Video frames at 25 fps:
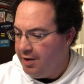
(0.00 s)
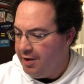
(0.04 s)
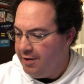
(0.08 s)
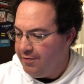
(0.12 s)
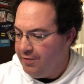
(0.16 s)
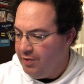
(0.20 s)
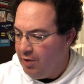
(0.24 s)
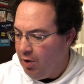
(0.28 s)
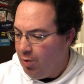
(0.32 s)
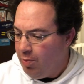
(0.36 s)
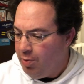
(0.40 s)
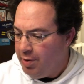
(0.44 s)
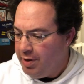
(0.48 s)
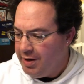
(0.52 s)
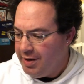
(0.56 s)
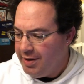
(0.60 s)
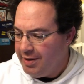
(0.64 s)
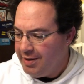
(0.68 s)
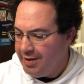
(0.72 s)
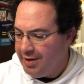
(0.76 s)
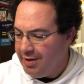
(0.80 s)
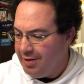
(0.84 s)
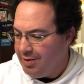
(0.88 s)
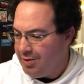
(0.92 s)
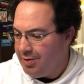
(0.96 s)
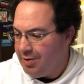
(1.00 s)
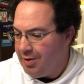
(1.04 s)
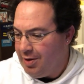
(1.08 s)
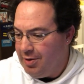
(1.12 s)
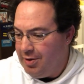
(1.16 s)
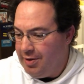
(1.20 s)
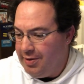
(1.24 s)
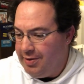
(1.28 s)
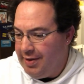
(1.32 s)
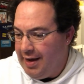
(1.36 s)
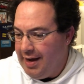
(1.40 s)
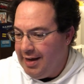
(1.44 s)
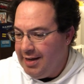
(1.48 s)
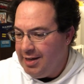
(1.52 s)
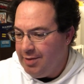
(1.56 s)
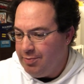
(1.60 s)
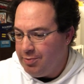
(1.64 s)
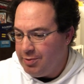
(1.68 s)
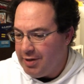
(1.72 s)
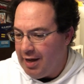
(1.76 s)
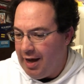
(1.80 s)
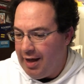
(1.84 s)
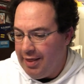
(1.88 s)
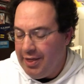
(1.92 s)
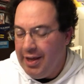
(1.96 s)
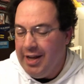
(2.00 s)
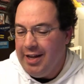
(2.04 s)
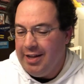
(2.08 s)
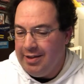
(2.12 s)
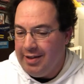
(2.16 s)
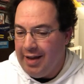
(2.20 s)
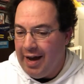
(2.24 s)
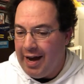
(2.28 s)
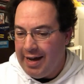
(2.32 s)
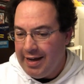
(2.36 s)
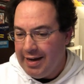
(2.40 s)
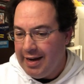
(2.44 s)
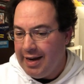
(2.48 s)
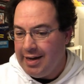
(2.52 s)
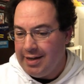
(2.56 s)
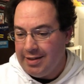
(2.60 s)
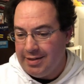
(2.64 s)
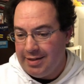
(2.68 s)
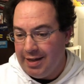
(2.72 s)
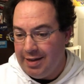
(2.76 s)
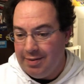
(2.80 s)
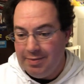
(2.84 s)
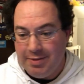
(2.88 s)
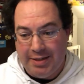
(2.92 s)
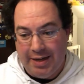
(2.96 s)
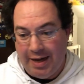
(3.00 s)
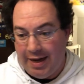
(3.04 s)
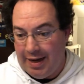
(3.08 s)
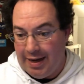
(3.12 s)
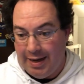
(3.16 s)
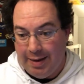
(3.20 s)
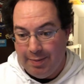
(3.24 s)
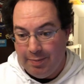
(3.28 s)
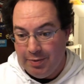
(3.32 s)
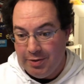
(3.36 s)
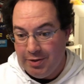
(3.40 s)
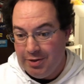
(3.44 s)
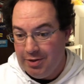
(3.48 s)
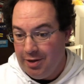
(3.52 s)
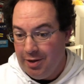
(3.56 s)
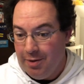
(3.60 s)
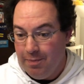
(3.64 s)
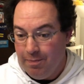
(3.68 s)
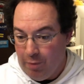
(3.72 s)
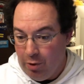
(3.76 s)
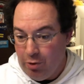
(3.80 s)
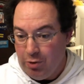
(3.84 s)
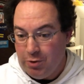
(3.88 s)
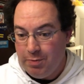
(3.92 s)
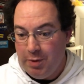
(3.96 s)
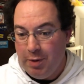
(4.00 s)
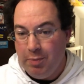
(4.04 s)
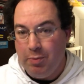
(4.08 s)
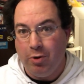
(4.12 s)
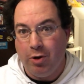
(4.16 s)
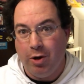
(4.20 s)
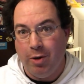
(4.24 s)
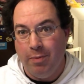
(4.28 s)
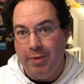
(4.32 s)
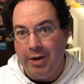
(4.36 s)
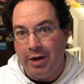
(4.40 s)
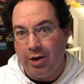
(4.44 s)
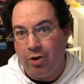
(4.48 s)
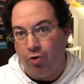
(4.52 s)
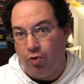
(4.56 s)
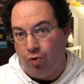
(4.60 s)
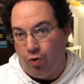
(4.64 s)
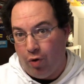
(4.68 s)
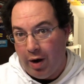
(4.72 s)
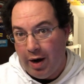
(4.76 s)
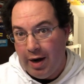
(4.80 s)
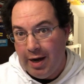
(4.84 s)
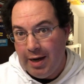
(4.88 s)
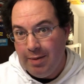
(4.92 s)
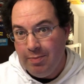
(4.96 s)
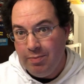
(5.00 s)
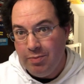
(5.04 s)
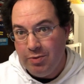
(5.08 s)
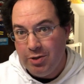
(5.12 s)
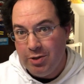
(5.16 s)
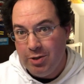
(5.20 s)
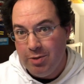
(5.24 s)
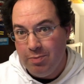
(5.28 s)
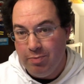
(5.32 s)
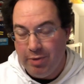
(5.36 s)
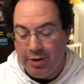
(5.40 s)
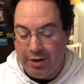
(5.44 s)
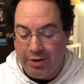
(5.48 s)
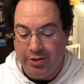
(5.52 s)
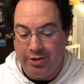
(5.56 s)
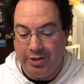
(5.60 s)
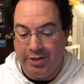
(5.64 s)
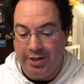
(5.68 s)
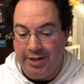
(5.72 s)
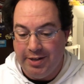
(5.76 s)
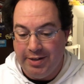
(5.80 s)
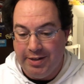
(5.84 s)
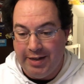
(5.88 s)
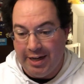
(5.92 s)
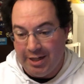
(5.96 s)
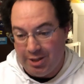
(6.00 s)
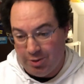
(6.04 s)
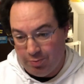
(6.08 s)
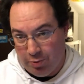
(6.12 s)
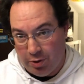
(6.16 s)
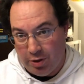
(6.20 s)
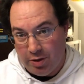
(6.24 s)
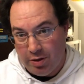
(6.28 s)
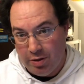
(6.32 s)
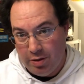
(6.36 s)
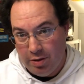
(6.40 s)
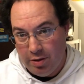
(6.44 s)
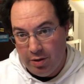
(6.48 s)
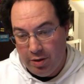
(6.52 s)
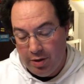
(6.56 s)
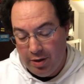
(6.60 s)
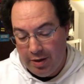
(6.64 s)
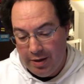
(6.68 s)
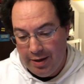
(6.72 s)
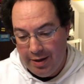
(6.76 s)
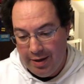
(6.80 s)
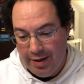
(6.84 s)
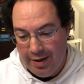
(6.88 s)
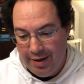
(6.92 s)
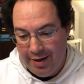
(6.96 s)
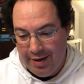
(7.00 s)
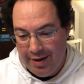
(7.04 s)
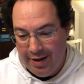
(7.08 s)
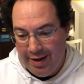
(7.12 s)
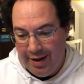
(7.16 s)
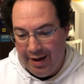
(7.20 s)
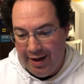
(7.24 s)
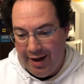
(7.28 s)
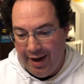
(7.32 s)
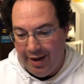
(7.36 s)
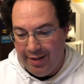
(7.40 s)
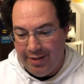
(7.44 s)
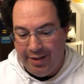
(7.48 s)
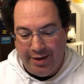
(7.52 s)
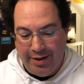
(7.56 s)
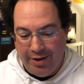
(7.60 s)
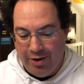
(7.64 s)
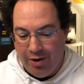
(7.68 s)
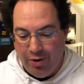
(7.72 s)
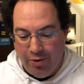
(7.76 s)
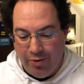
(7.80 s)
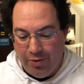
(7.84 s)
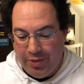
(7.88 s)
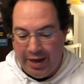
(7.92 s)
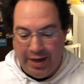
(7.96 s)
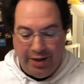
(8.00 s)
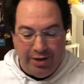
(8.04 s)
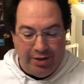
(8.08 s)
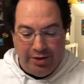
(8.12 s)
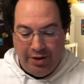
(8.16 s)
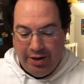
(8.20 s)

If nobody gets 90%, I think 9 out of 10 times, most people commit crimes because they're desperate. And then, you know,